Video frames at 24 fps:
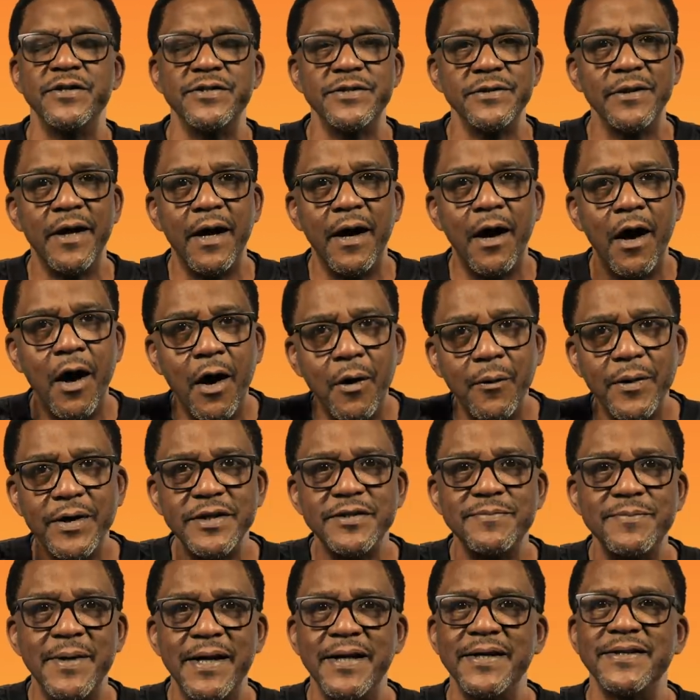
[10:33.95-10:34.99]
There's
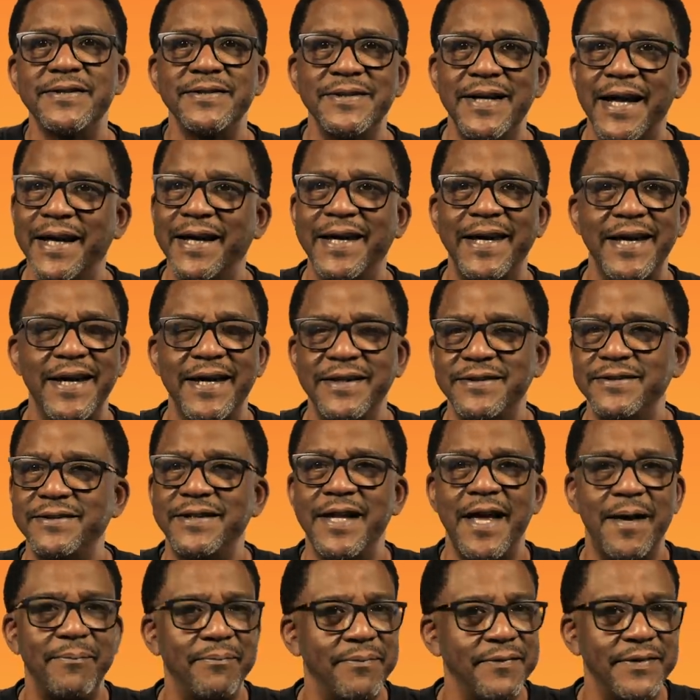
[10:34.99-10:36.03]
always melodies and I can't
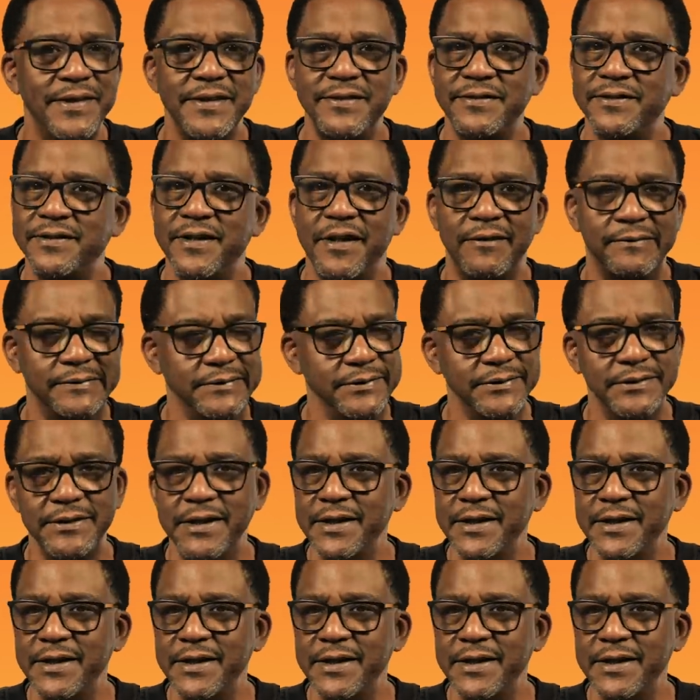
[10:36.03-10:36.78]
stop this stuff.